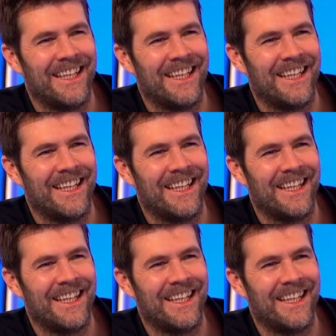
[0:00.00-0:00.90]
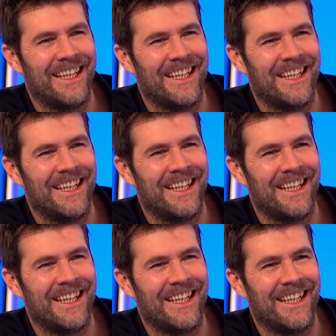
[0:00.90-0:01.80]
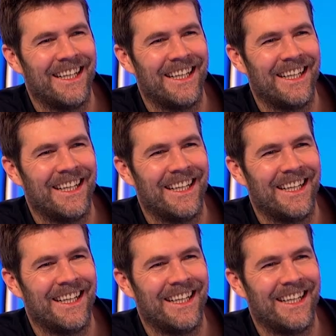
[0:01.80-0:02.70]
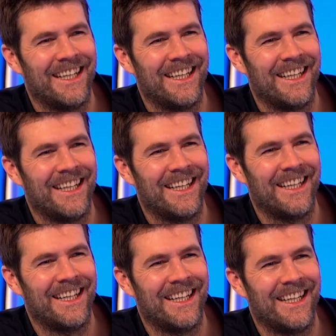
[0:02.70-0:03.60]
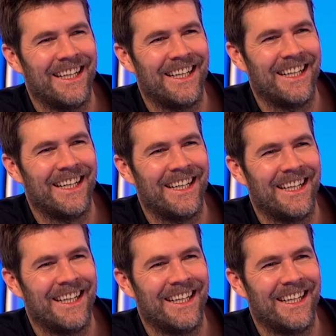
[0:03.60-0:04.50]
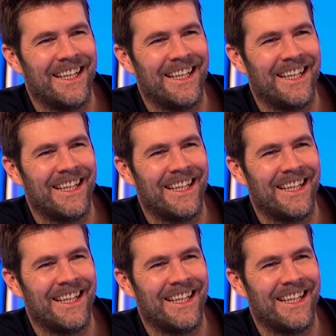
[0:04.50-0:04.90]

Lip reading: No words are spoken by the person on screen.